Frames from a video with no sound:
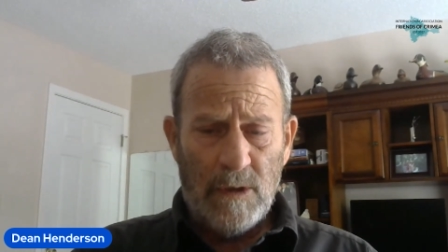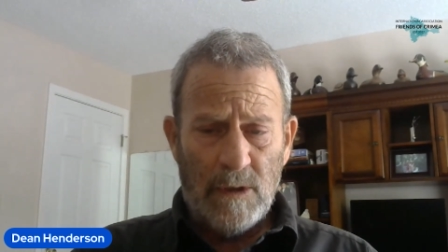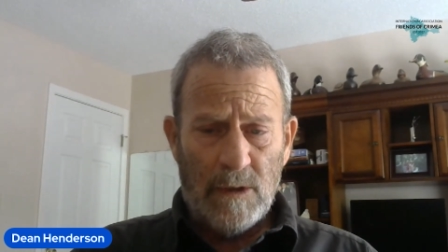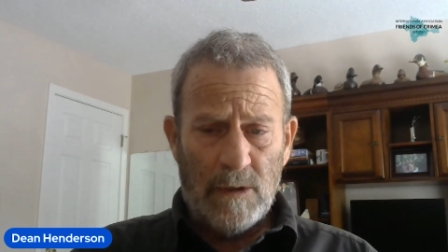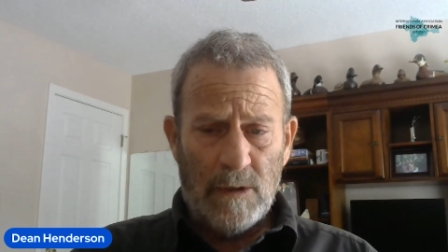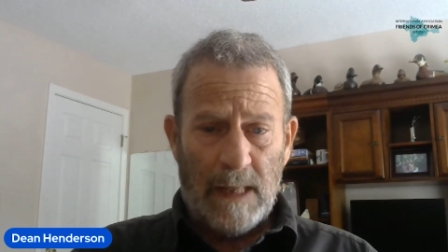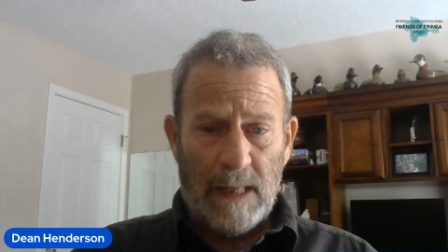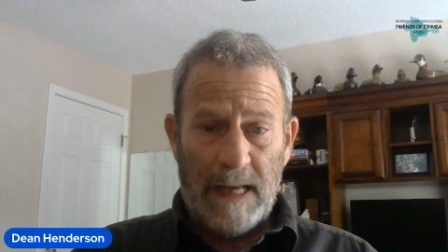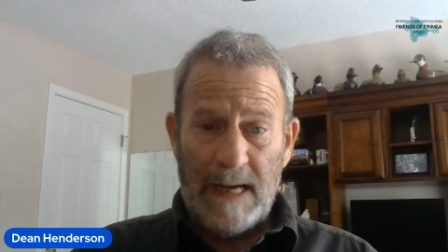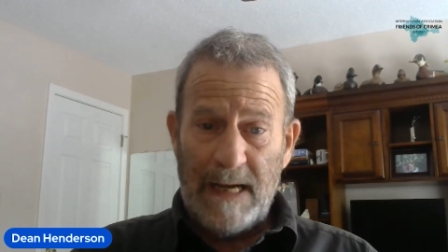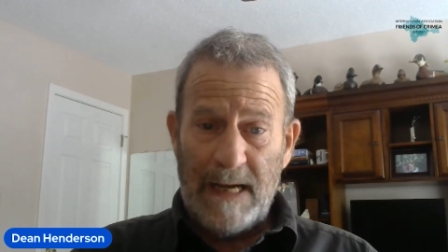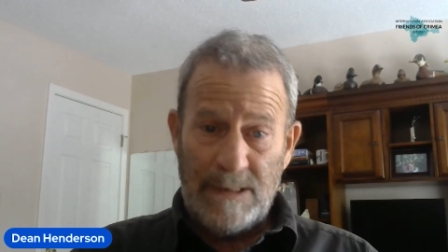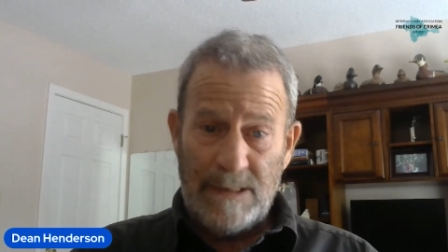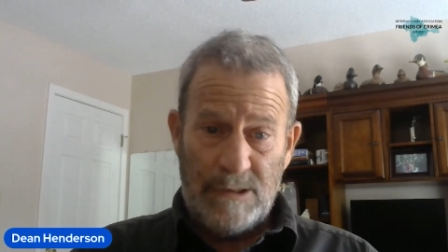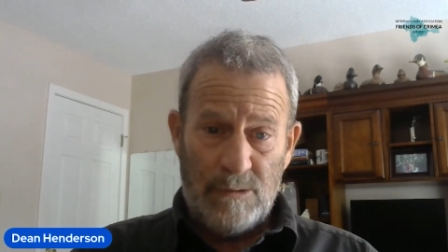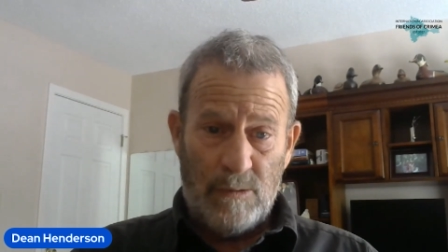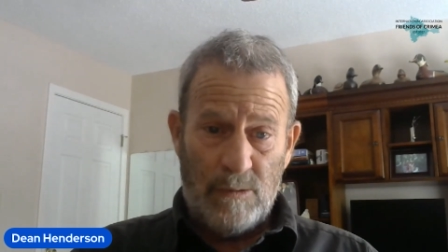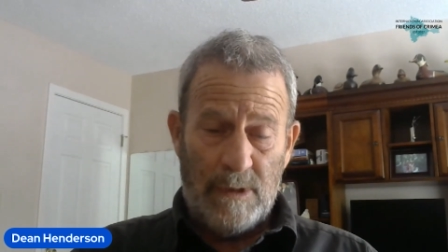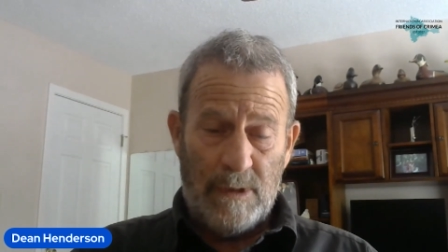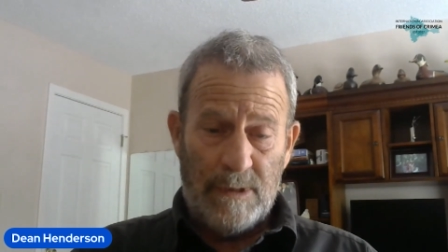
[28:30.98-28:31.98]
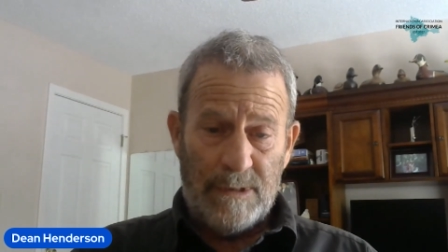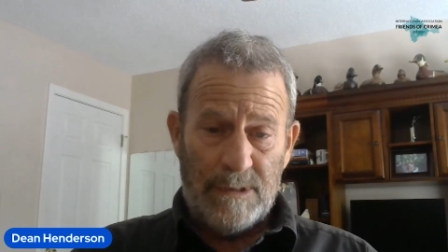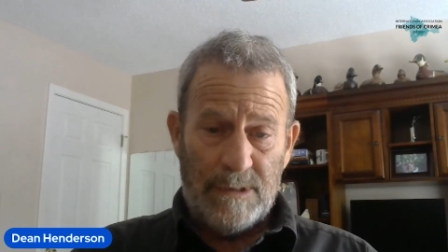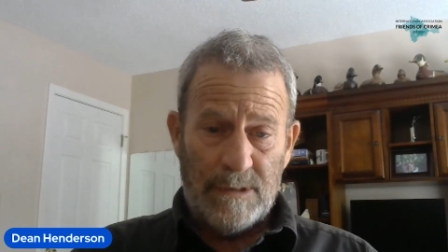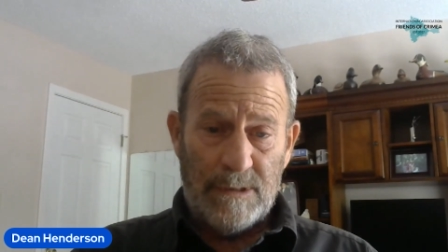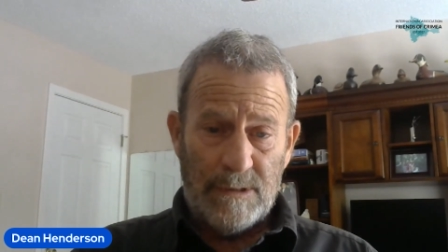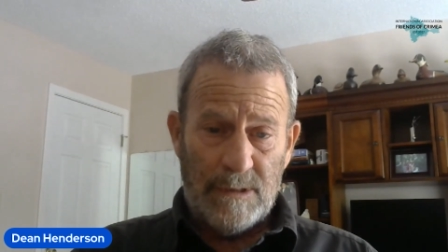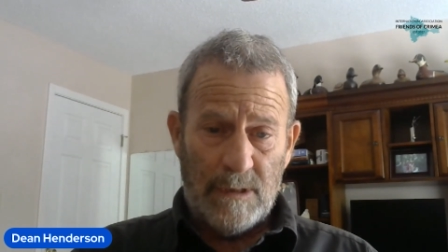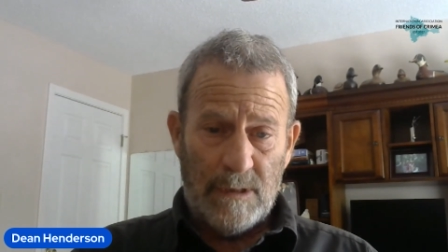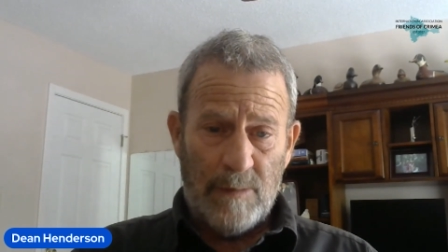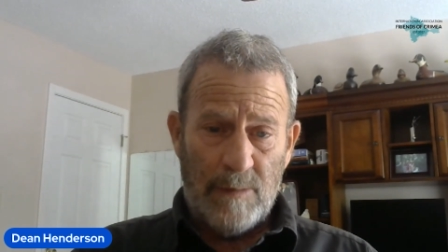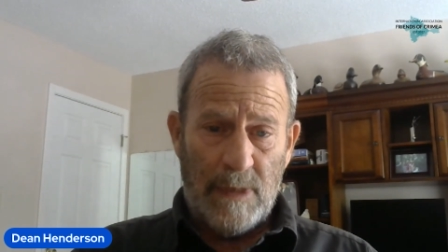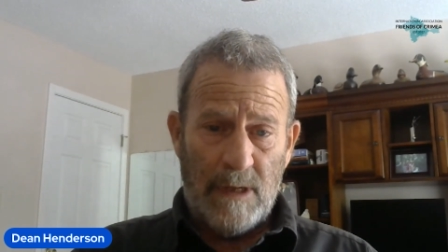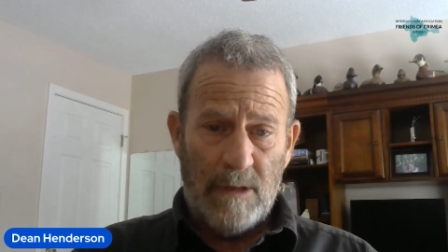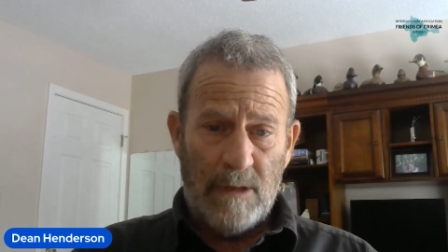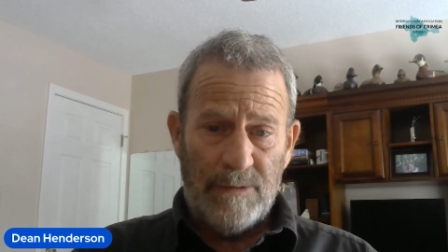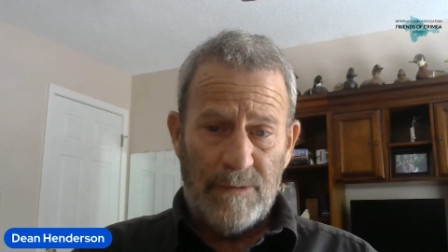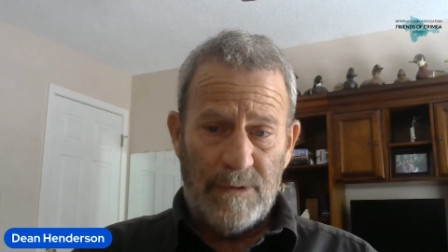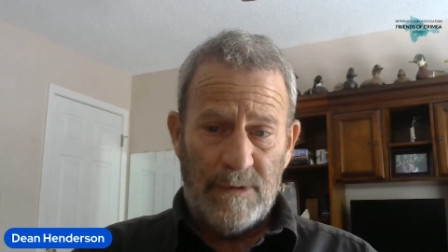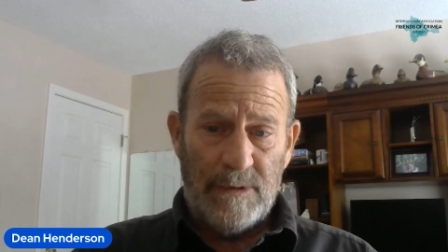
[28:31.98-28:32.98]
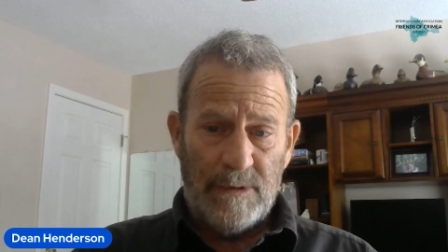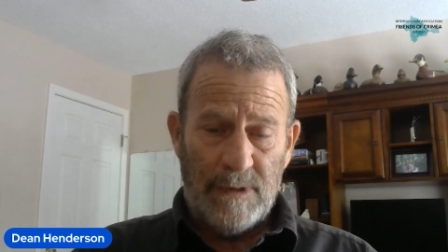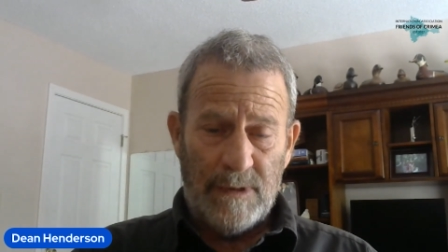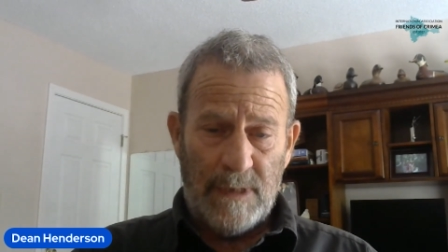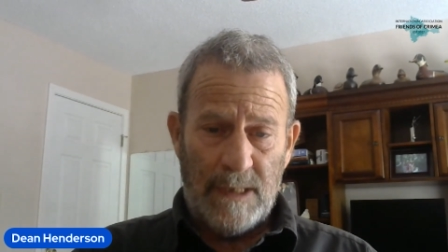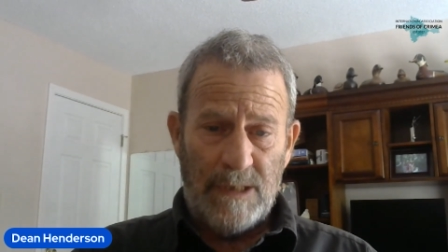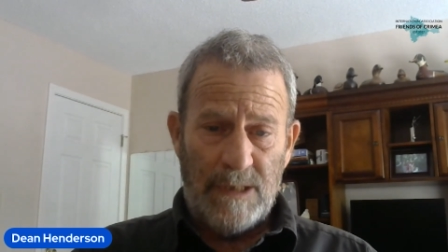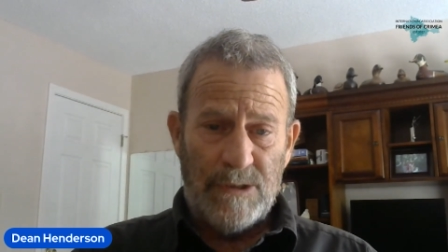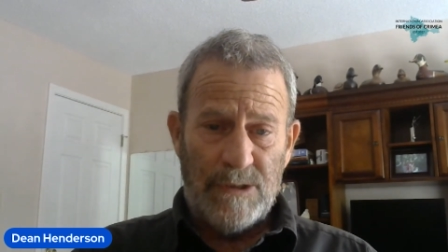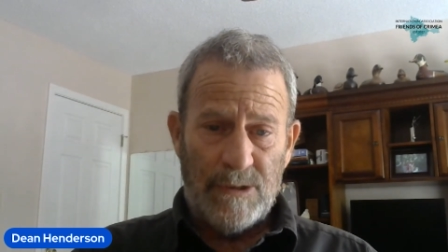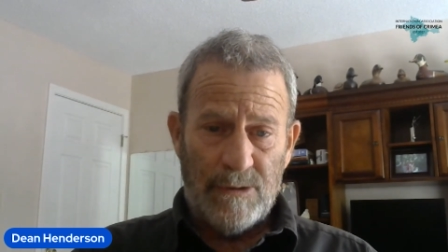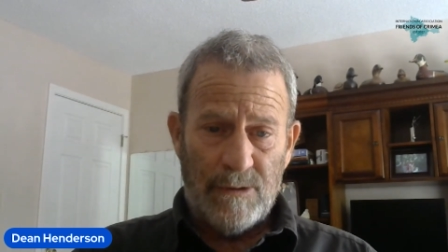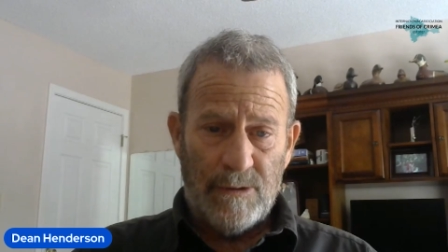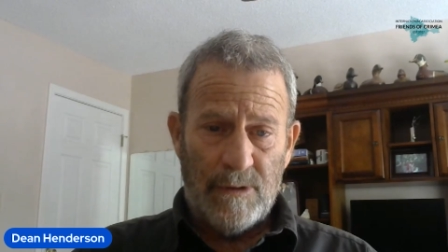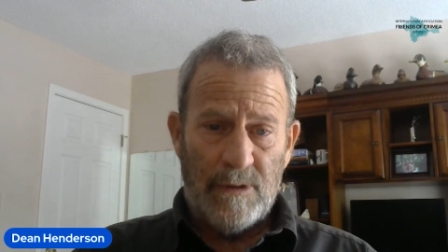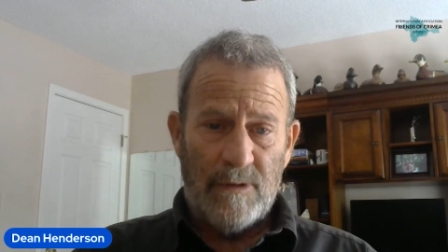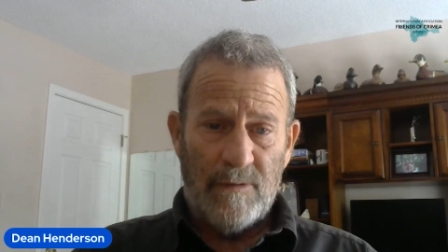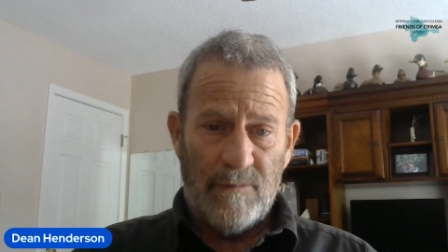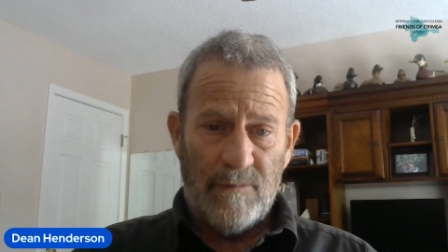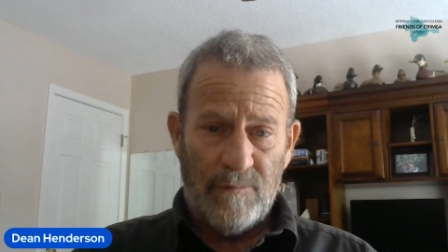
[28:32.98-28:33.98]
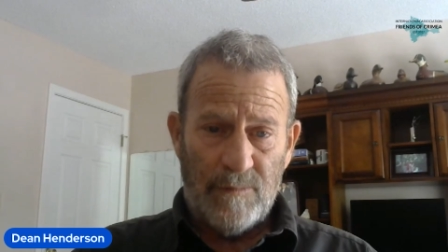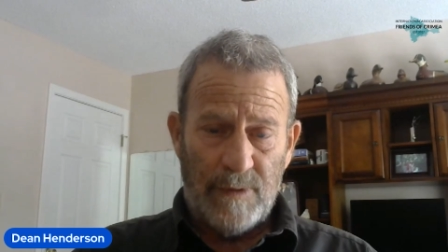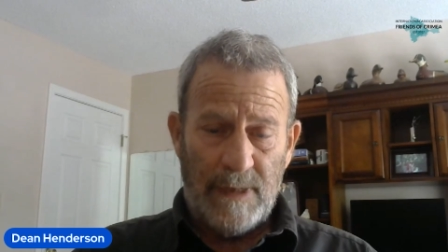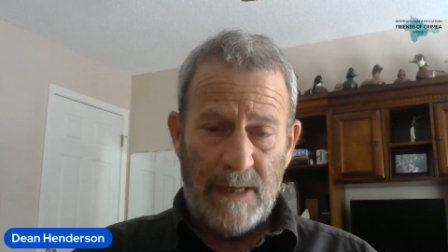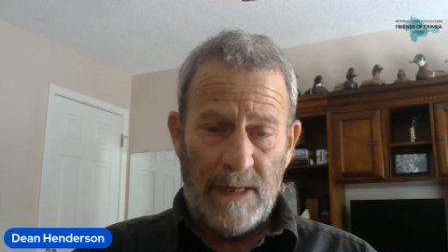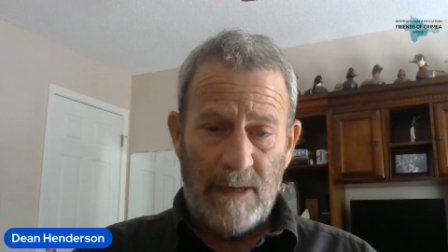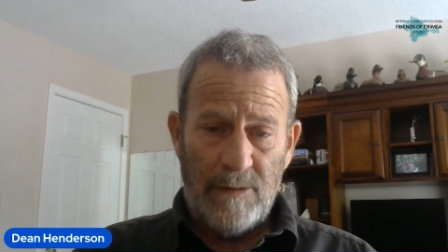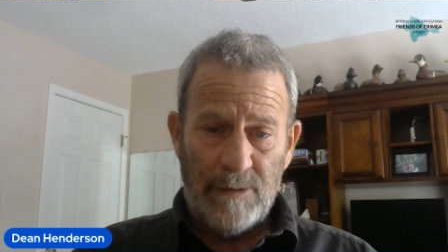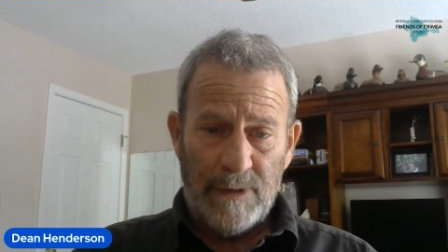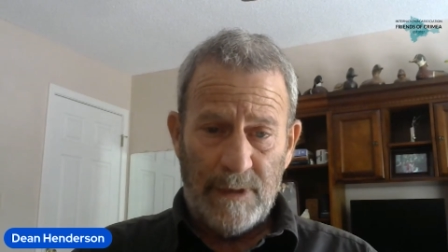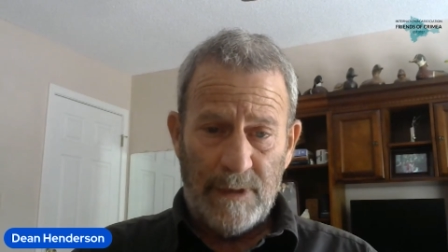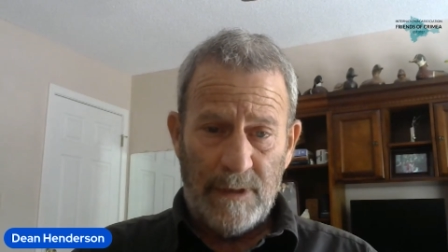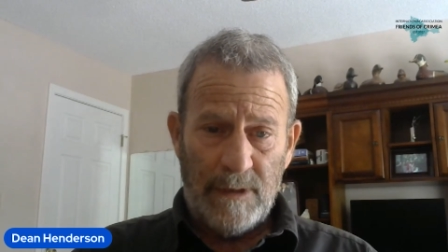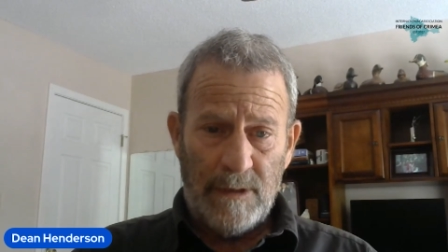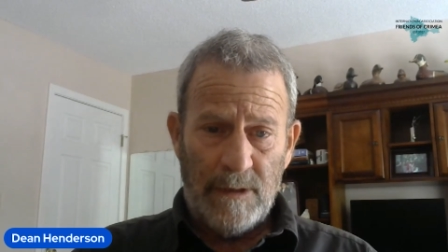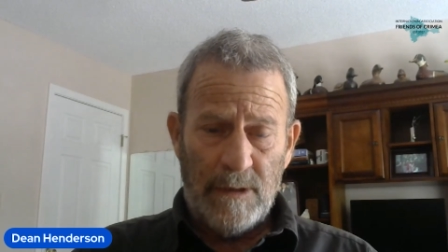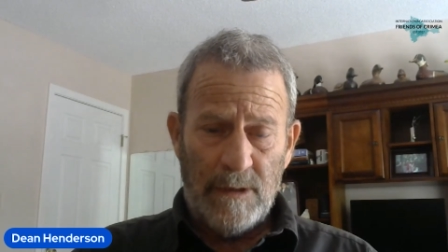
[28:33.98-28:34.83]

lied to us about the nature of reality.